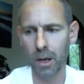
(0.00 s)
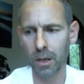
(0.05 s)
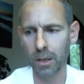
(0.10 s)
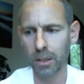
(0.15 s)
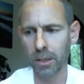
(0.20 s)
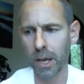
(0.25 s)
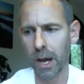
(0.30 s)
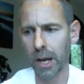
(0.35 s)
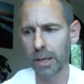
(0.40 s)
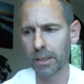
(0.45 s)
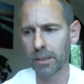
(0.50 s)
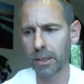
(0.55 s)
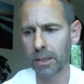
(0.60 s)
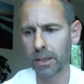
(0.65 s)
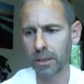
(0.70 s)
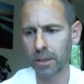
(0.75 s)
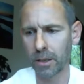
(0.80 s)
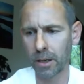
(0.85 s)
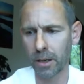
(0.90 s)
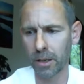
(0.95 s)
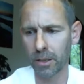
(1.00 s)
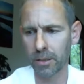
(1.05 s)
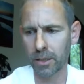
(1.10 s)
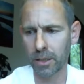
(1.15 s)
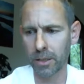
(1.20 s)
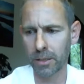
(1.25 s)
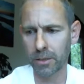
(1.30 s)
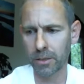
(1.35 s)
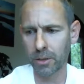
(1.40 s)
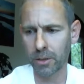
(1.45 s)
yeah, I see
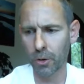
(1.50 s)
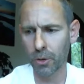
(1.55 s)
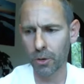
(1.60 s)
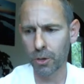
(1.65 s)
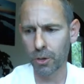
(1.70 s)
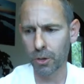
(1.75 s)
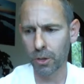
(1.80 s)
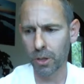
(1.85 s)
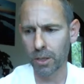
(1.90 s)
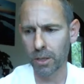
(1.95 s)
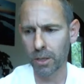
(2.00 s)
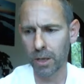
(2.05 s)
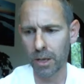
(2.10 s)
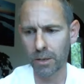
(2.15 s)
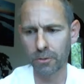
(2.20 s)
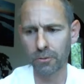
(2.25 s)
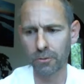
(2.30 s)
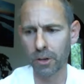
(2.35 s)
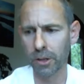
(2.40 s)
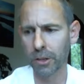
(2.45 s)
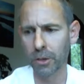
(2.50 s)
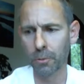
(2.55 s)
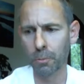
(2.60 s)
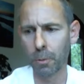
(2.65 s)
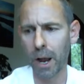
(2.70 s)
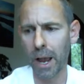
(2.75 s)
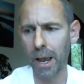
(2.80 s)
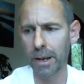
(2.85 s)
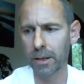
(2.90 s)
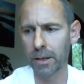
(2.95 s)
social as a really good
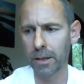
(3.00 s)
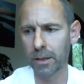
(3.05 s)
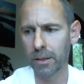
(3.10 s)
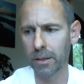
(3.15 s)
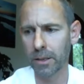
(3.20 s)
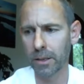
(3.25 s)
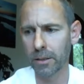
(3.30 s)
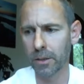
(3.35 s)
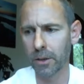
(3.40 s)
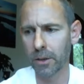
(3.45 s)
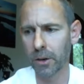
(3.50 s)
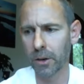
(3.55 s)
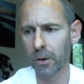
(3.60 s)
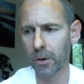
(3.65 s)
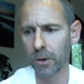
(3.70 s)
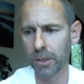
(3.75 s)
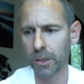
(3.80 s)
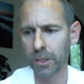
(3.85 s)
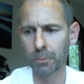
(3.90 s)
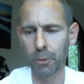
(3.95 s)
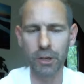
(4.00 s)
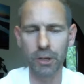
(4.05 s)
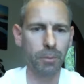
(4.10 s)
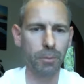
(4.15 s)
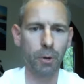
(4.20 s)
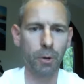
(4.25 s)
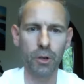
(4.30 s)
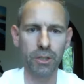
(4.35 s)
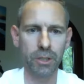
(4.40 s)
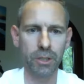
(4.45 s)
way to, express your
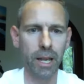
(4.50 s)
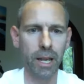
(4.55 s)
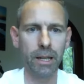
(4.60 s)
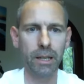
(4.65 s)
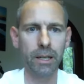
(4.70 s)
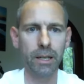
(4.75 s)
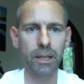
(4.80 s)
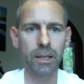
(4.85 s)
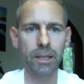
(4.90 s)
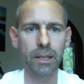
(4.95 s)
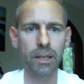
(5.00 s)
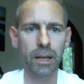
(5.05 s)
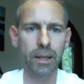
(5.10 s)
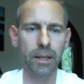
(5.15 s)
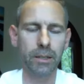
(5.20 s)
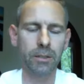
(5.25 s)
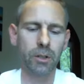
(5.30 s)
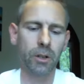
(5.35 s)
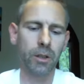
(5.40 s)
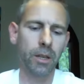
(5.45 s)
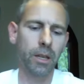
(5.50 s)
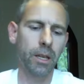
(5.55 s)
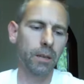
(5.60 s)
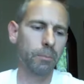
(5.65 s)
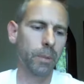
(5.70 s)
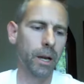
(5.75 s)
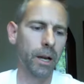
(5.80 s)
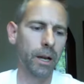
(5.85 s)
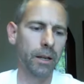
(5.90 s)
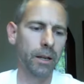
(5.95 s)
personality and that sort of thing.
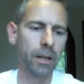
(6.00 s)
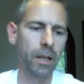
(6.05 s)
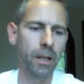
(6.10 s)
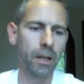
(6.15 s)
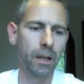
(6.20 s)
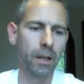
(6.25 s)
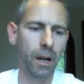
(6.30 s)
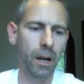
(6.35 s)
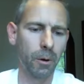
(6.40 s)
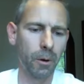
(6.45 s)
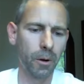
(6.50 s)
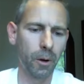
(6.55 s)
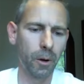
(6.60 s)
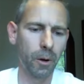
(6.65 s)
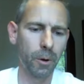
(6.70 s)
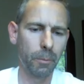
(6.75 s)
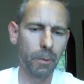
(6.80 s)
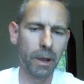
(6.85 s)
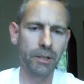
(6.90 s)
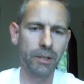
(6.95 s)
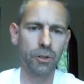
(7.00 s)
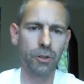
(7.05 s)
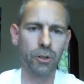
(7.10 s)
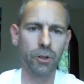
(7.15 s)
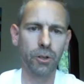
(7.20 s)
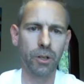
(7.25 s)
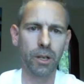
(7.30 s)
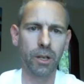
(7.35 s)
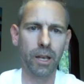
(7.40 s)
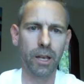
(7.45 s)
But I want to make
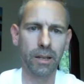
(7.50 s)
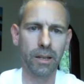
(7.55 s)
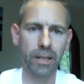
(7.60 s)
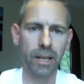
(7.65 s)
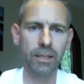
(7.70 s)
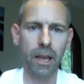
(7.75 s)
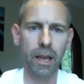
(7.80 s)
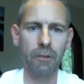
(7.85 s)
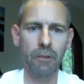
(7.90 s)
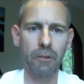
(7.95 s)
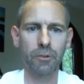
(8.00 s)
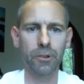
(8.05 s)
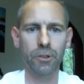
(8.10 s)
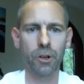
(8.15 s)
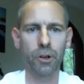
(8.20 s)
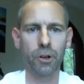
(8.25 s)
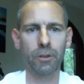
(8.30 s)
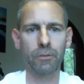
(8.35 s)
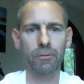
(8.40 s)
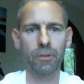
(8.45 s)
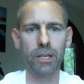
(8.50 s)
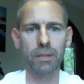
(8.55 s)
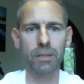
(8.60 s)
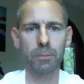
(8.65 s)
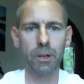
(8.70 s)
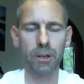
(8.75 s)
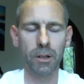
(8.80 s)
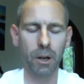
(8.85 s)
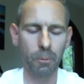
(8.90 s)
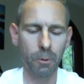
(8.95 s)
sure it does have a return on
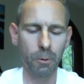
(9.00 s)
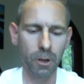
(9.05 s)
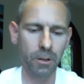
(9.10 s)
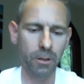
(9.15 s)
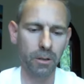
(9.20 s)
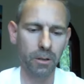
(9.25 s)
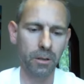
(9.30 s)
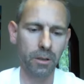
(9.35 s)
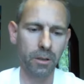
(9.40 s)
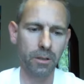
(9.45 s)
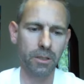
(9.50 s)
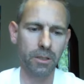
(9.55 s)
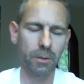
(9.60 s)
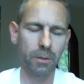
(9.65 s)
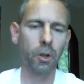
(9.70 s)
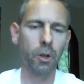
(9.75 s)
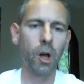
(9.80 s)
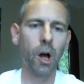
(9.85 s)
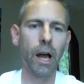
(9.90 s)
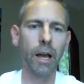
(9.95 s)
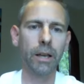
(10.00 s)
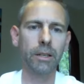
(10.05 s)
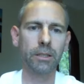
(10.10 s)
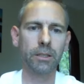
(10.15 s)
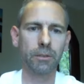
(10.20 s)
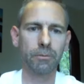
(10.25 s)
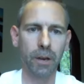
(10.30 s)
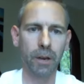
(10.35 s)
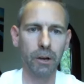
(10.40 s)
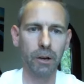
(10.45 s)
investment. I want suppliers
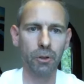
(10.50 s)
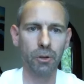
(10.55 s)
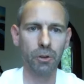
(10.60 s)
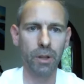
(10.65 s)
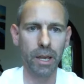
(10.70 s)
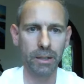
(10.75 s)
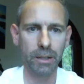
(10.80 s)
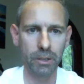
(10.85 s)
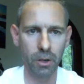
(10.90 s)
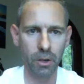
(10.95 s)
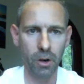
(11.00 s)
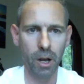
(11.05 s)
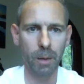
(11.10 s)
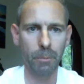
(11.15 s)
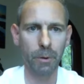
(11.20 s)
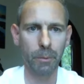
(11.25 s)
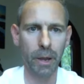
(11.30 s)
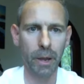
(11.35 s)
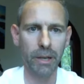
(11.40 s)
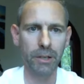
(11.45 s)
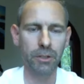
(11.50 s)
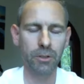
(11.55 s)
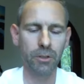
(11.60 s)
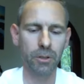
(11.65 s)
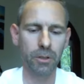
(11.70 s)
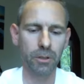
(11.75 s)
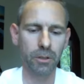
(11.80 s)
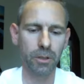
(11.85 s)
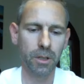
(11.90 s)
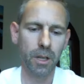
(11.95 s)
to value their time and make
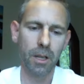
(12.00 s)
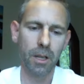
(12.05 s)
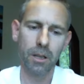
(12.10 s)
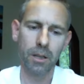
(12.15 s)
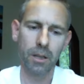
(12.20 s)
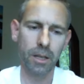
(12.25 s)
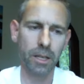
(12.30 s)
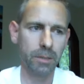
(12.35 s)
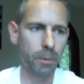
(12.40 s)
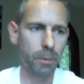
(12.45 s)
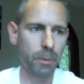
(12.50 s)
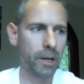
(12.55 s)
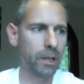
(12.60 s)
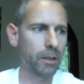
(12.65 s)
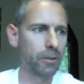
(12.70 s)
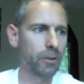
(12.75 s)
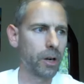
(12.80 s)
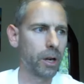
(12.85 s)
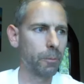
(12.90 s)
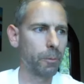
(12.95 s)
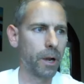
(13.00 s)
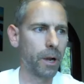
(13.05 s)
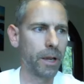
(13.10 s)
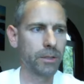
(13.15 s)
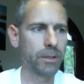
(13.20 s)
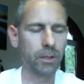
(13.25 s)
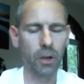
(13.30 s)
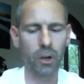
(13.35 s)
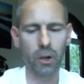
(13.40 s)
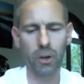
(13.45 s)
sure they're spending it the right way.
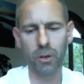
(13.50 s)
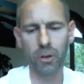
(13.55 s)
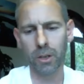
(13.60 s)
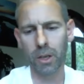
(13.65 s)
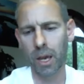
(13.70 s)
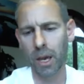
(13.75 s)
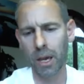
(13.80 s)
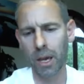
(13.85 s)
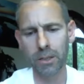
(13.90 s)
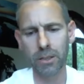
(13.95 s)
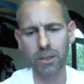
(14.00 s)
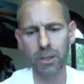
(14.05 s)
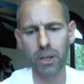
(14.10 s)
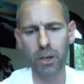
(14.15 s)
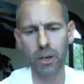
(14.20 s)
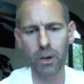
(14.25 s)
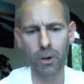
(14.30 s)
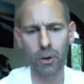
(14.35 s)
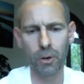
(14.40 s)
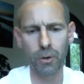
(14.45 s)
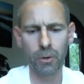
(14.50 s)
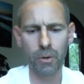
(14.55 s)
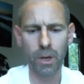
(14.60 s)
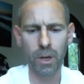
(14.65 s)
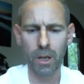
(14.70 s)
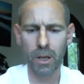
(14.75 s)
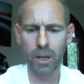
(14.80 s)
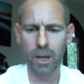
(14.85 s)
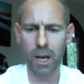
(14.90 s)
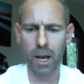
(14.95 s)
So yeah, SEO,
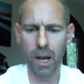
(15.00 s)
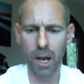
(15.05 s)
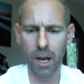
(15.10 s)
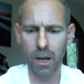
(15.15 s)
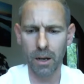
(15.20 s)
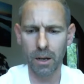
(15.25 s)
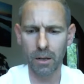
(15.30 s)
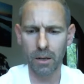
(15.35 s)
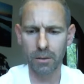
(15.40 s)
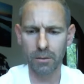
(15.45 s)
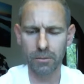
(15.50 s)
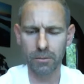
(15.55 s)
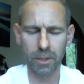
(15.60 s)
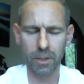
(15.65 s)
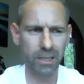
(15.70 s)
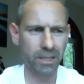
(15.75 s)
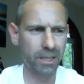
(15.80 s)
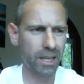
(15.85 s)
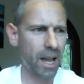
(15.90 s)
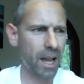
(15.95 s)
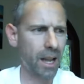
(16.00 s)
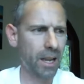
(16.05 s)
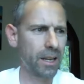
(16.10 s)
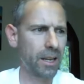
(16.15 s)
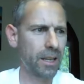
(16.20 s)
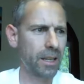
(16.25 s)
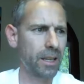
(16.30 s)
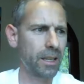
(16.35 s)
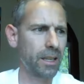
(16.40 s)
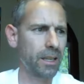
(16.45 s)

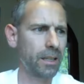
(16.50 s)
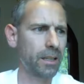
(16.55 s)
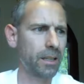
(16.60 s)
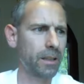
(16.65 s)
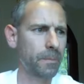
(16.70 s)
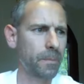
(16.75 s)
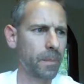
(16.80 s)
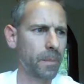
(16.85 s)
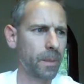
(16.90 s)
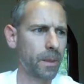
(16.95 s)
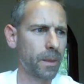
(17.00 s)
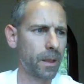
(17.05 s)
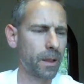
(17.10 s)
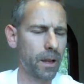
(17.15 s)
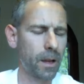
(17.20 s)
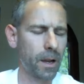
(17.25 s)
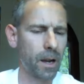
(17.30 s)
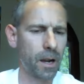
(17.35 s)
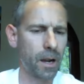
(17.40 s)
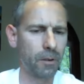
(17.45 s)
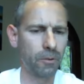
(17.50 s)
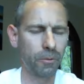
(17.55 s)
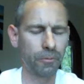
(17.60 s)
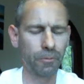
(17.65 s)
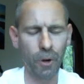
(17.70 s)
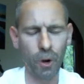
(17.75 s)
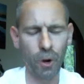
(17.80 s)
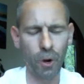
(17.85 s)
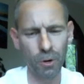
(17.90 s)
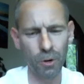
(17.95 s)
retargeting,
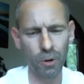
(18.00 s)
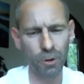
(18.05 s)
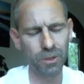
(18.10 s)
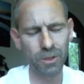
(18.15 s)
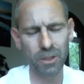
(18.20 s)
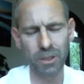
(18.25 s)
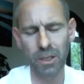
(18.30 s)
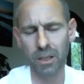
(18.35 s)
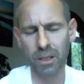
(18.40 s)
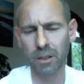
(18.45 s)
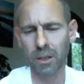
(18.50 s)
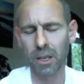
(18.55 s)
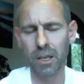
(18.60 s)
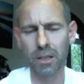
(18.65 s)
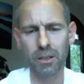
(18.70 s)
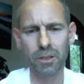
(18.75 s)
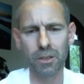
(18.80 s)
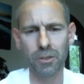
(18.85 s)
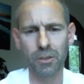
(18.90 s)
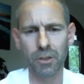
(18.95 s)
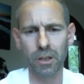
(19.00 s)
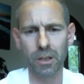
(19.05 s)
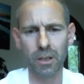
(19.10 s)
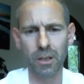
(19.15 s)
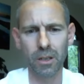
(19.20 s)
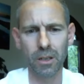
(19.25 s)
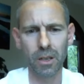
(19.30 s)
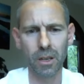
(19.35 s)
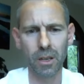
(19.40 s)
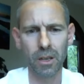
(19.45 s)
referrals in the
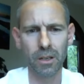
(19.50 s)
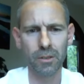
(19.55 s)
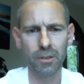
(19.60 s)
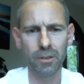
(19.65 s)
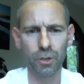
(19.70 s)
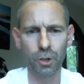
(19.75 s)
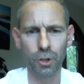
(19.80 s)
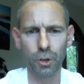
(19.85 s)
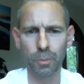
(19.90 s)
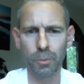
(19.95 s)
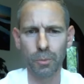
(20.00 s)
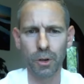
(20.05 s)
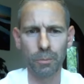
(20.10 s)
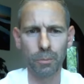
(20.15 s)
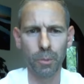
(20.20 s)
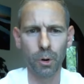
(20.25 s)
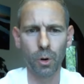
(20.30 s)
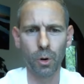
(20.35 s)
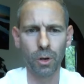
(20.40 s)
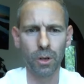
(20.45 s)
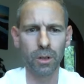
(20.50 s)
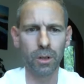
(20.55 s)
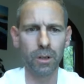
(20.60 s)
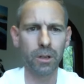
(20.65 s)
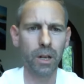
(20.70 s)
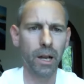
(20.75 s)
industry, super important.